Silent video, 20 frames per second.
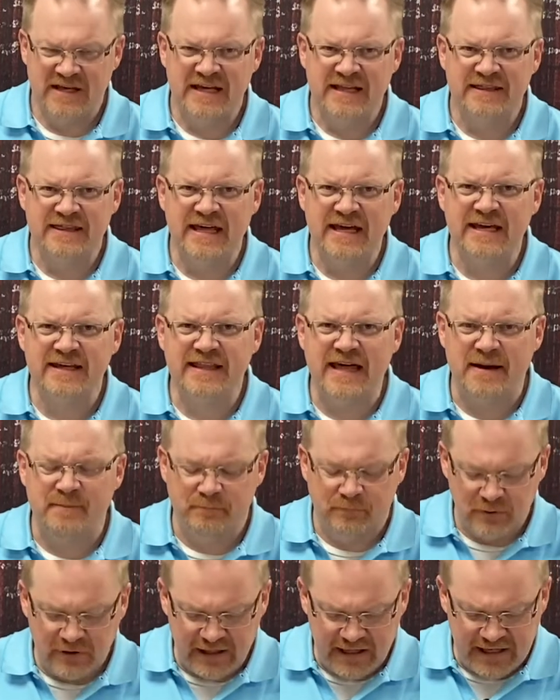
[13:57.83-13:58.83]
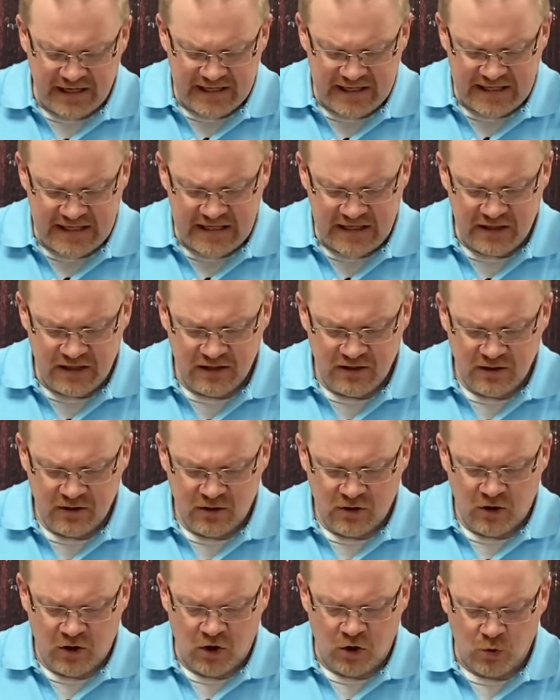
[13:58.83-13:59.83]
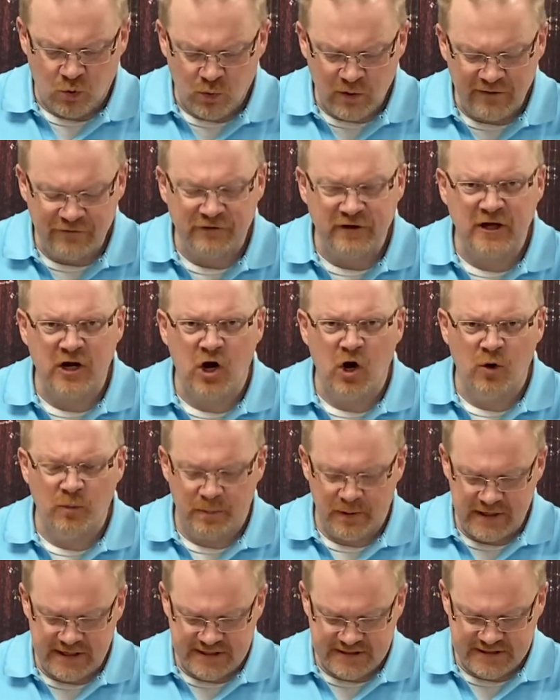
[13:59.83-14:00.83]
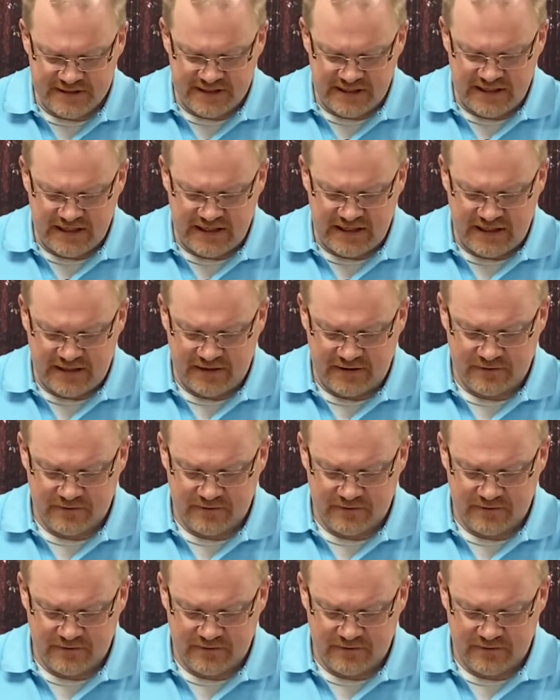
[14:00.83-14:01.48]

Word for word: Think of that bloody, horrific opening scene.